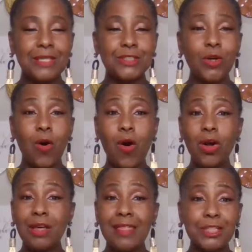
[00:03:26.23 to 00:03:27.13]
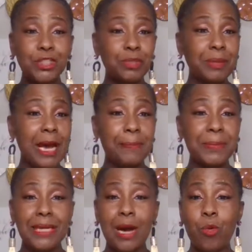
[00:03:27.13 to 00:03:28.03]
So all of that should be
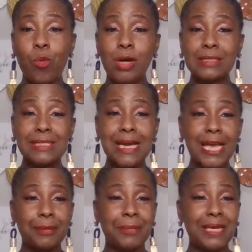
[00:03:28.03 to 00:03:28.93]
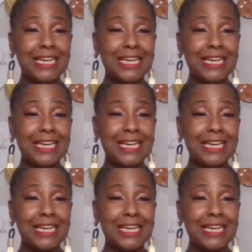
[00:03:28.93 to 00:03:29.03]
happening at one time.